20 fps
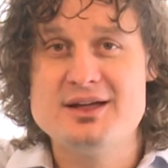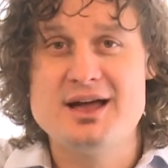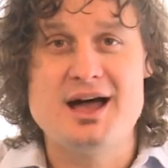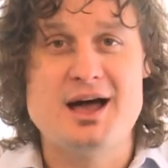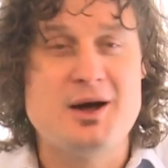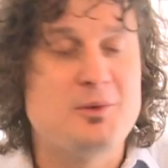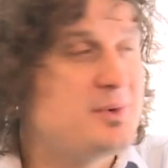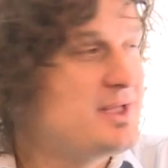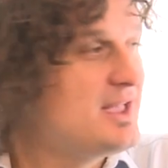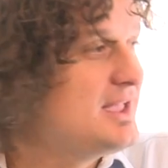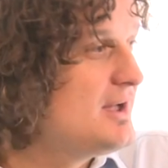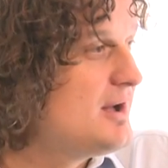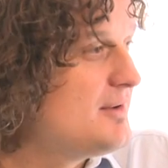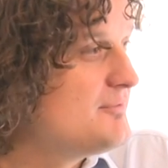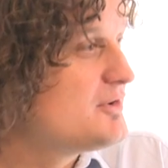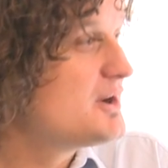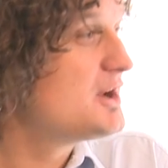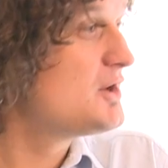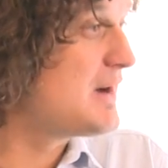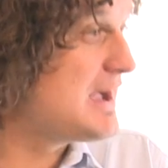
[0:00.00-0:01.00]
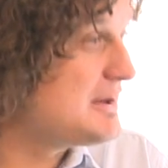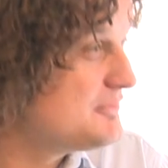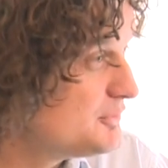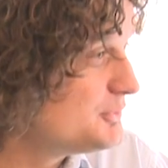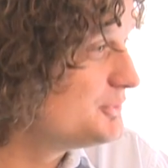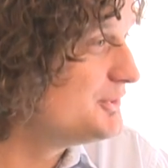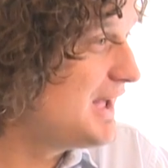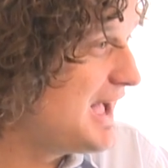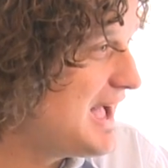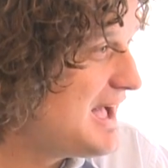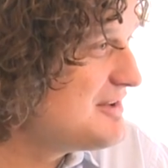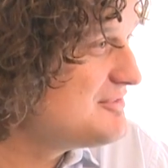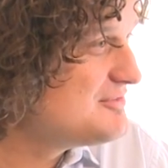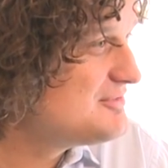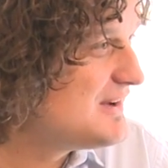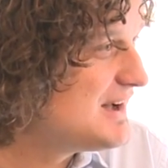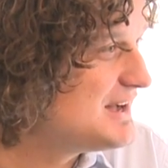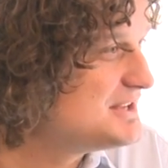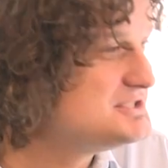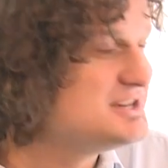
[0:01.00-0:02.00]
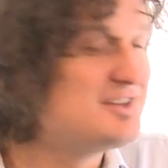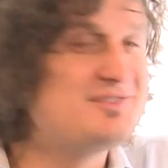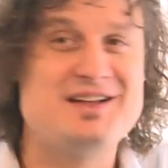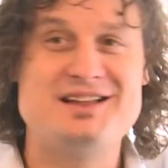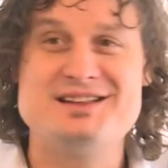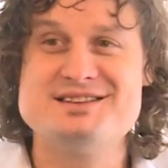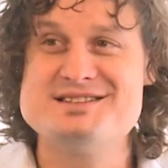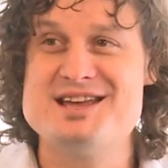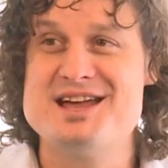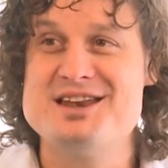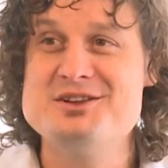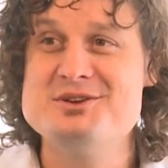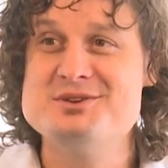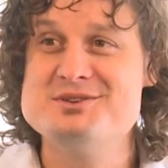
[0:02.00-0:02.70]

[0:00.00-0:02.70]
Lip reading: I'm very grateful to have Jeff Alexander,